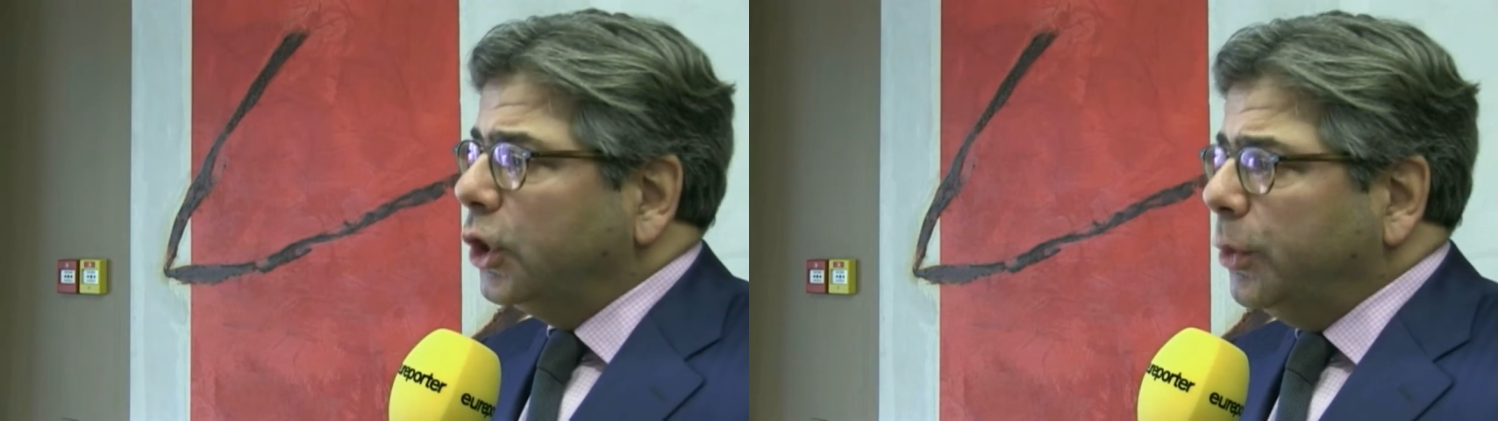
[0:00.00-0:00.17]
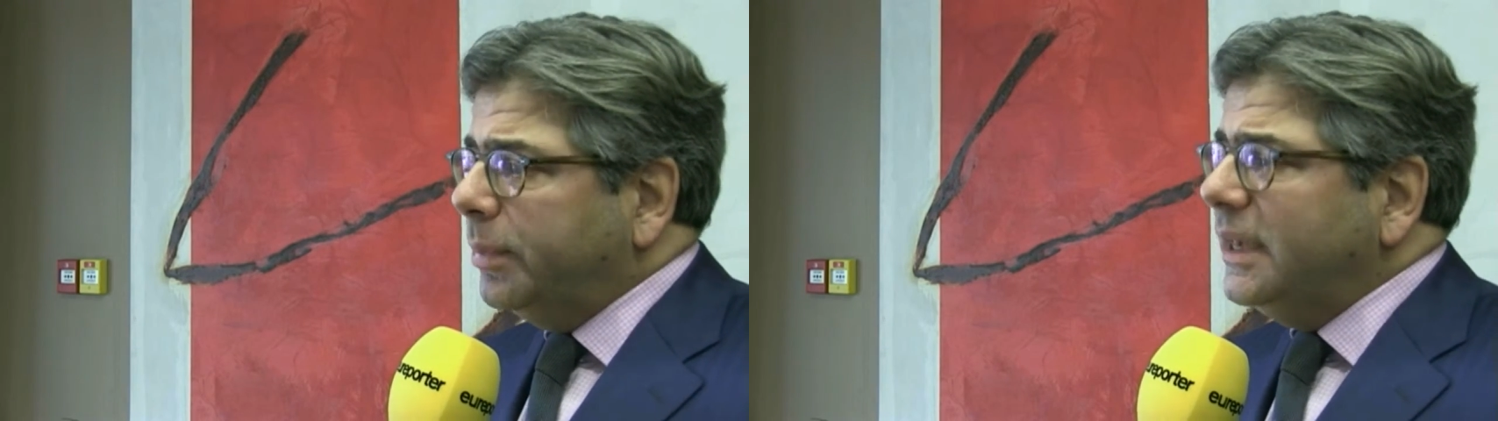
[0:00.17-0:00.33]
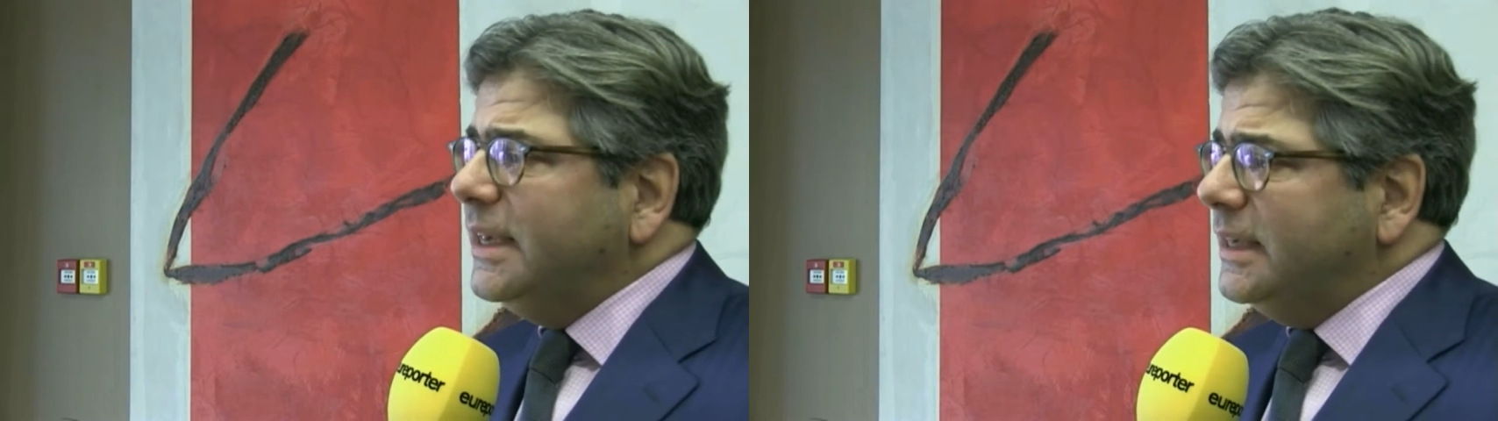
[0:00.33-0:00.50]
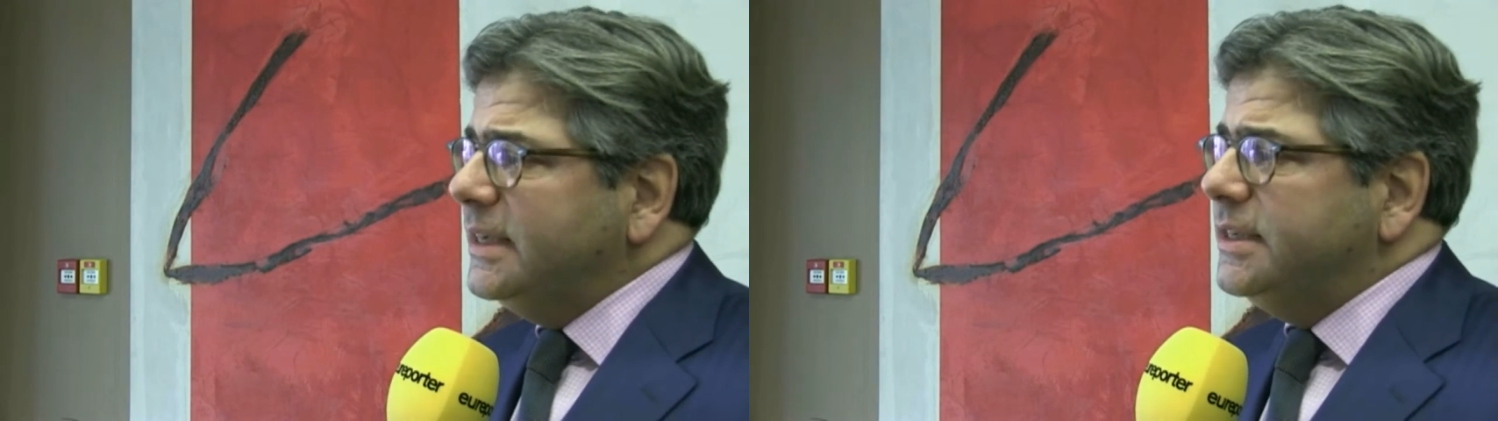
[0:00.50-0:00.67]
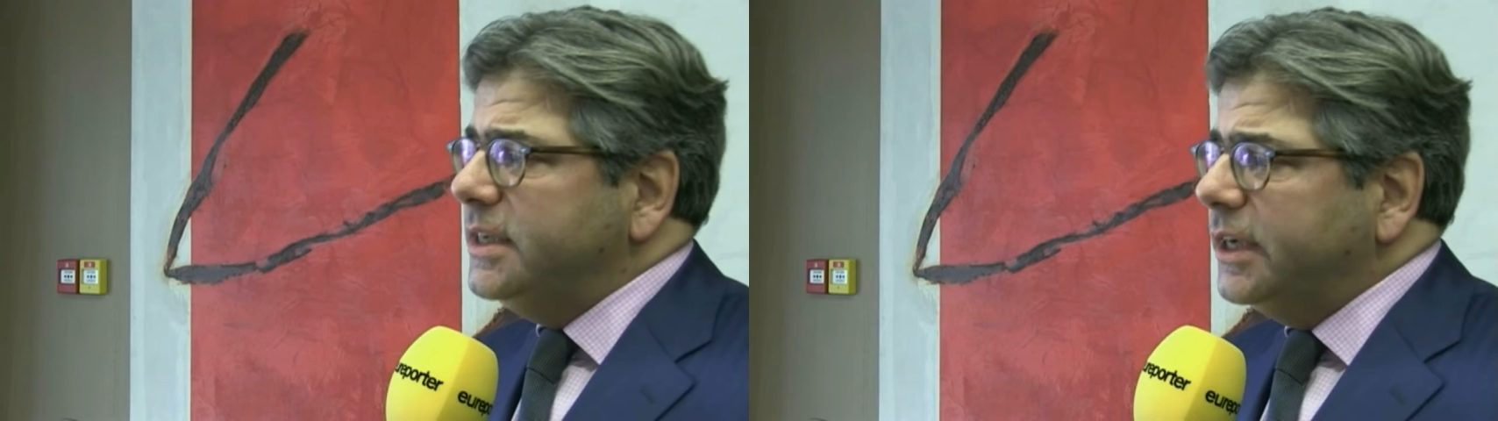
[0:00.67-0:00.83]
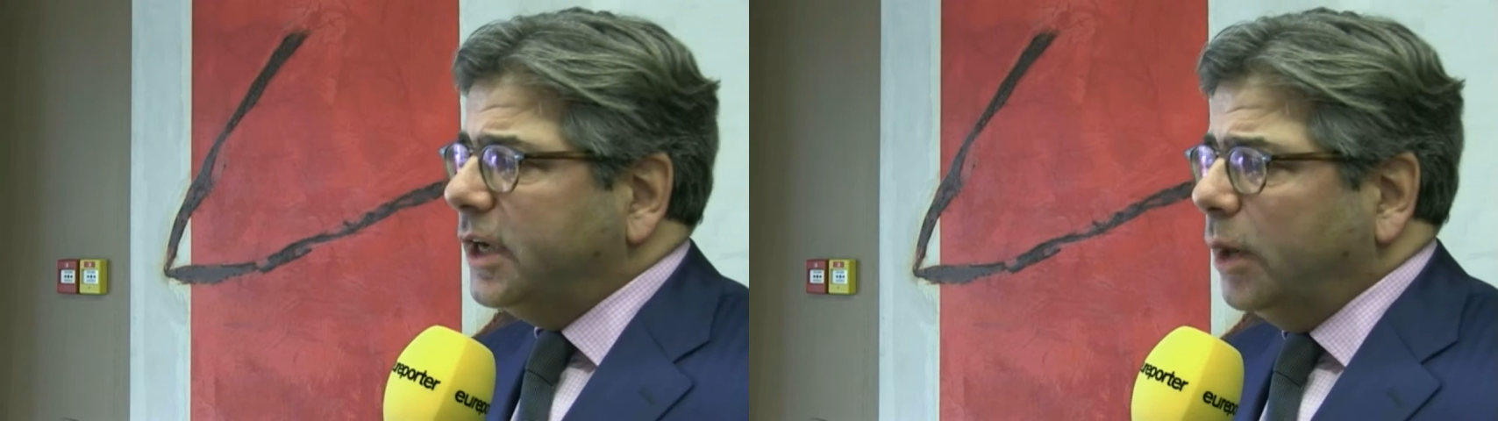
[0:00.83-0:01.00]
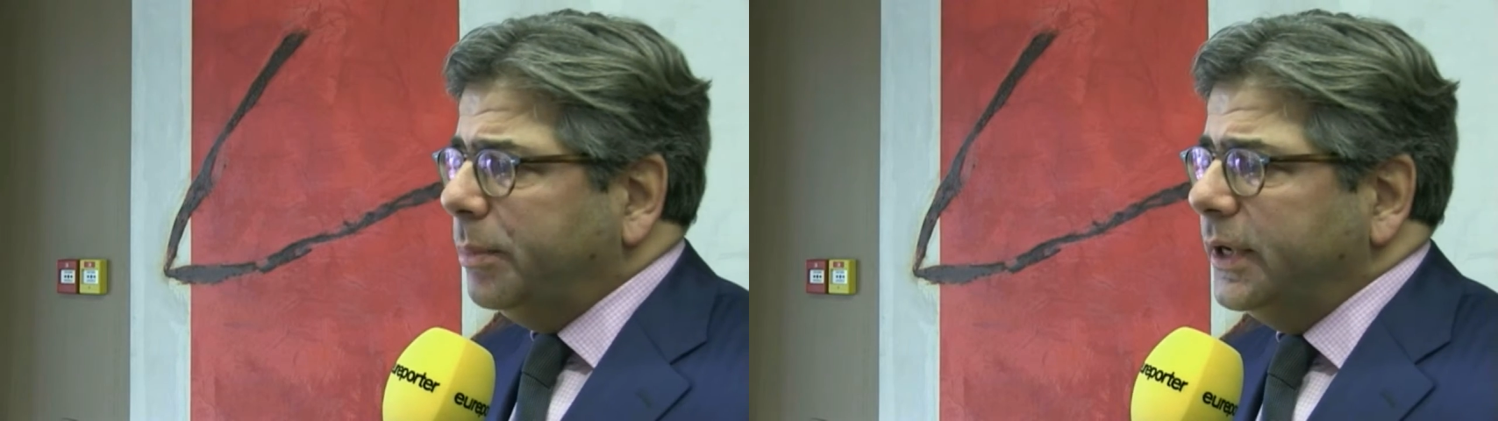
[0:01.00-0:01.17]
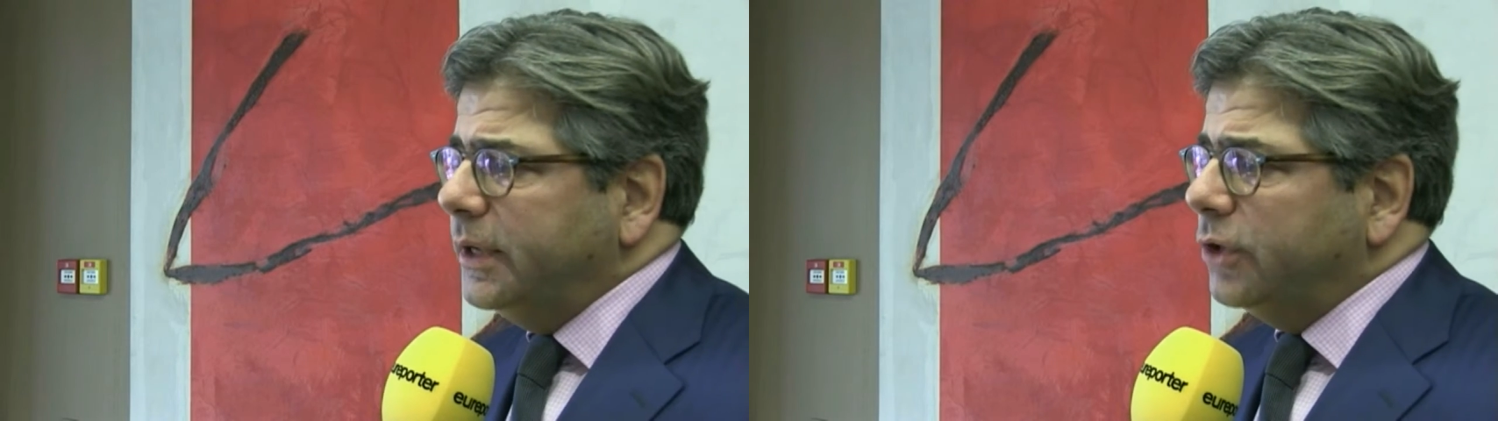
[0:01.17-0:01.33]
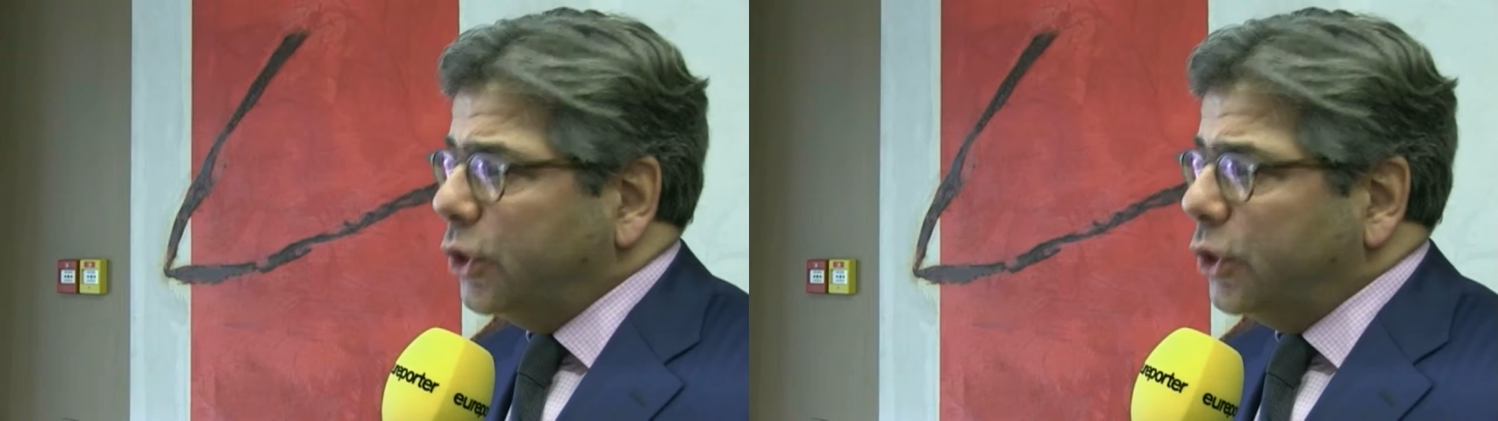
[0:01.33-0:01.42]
completely decoupling